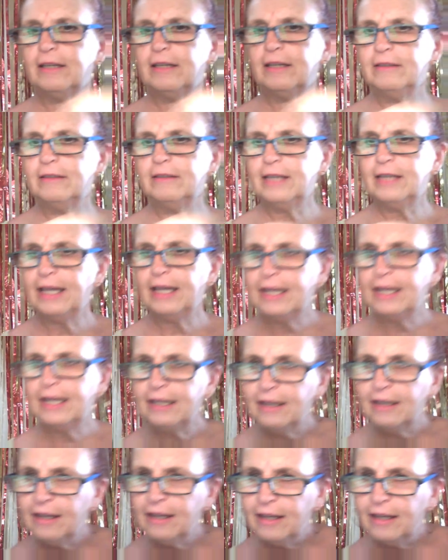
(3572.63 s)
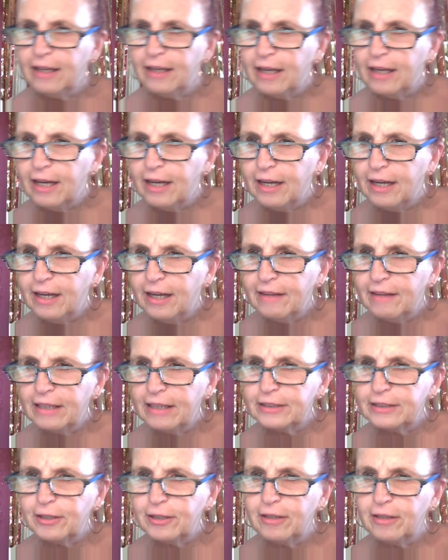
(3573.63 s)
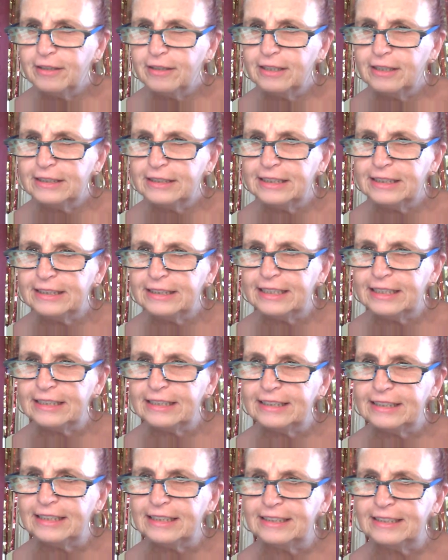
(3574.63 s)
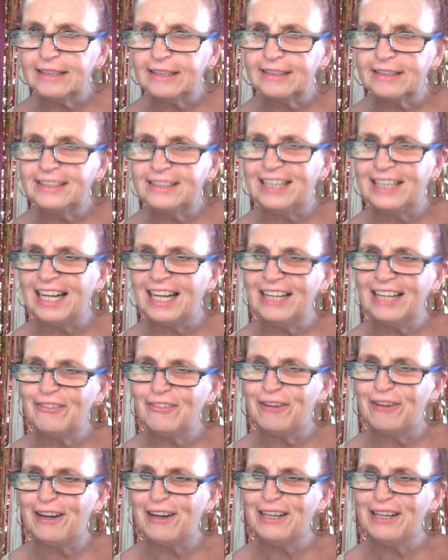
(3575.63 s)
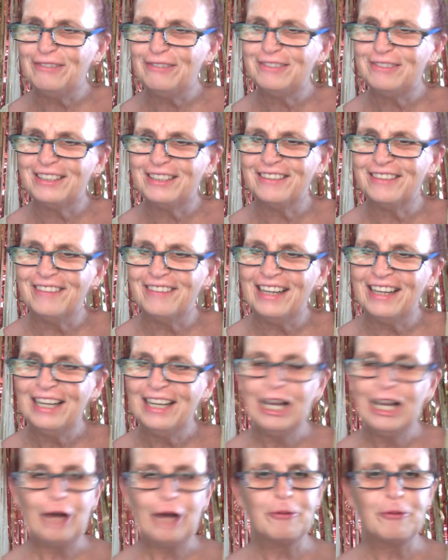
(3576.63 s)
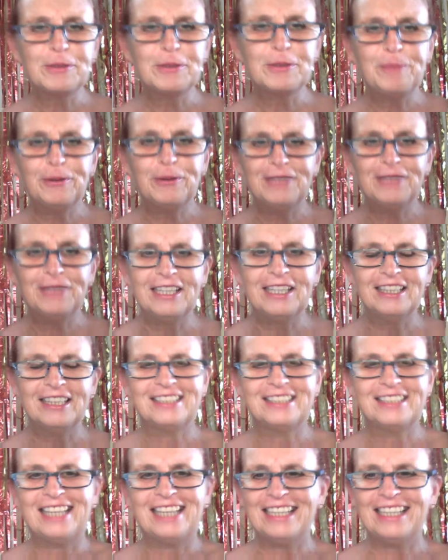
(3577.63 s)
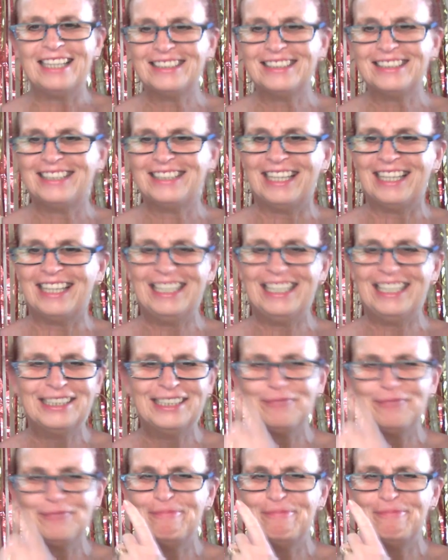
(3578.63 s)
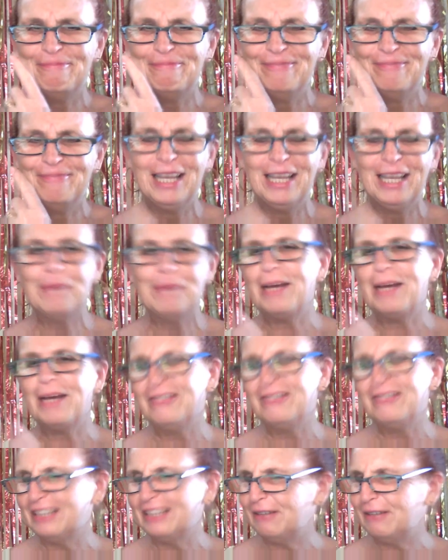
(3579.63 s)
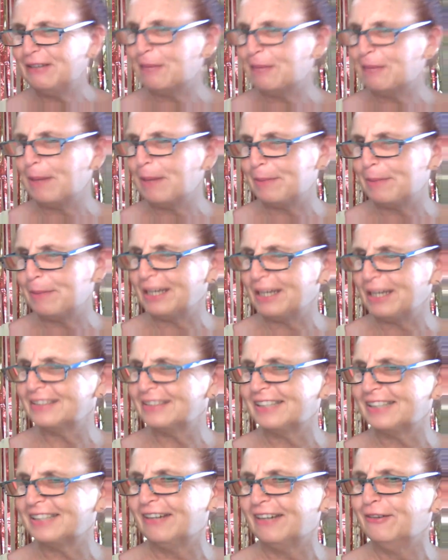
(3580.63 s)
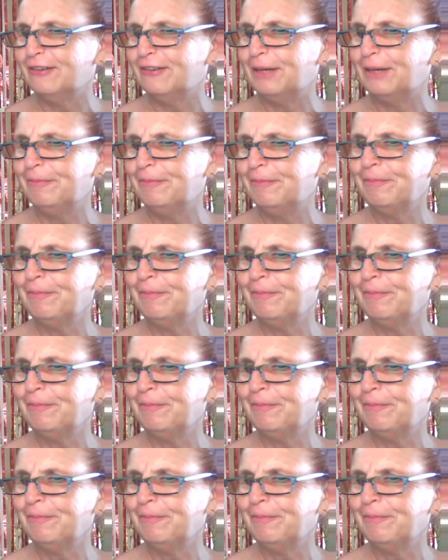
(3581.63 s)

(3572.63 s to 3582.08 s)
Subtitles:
okay, That's got a 1960s psychedelic vibe to it. I was born in the 60s, but I was only a bubba, so